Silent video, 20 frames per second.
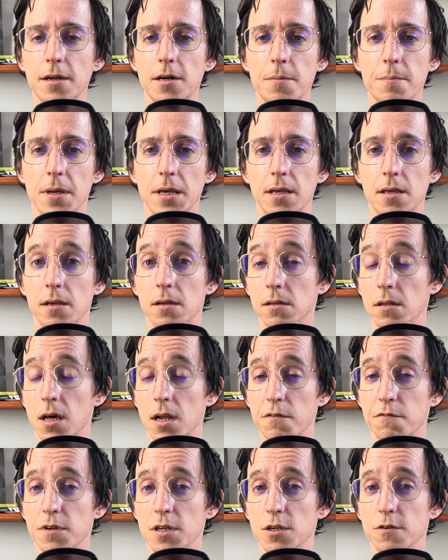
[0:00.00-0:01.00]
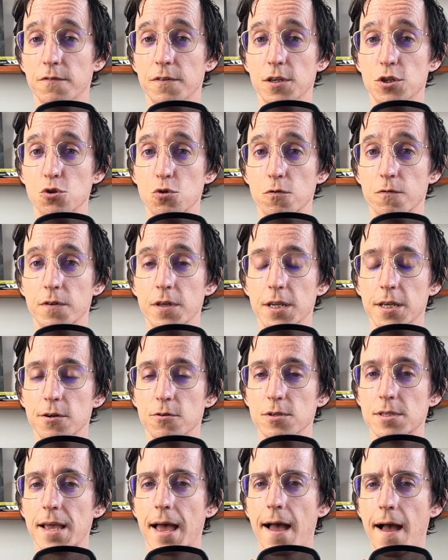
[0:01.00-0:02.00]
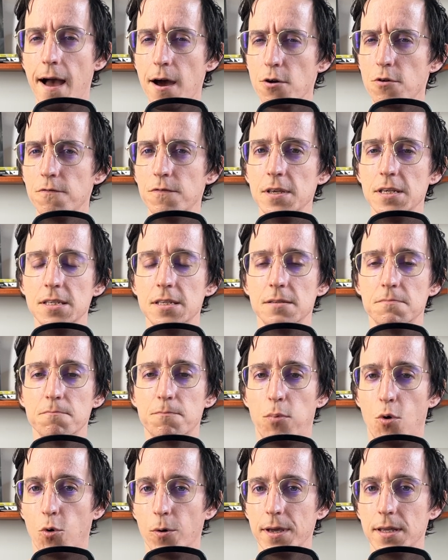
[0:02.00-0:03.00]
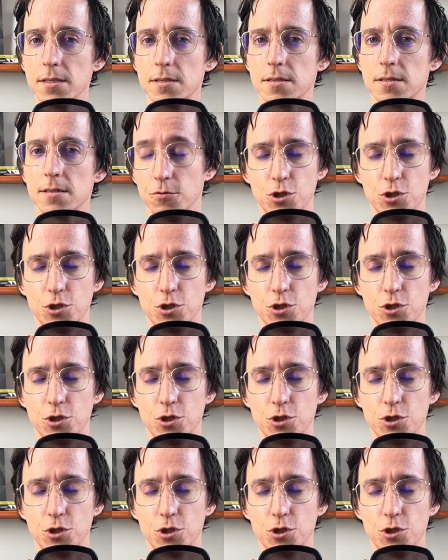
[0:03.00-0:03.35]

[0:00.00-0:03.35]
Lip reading: on making a lot of individual videos out of these points.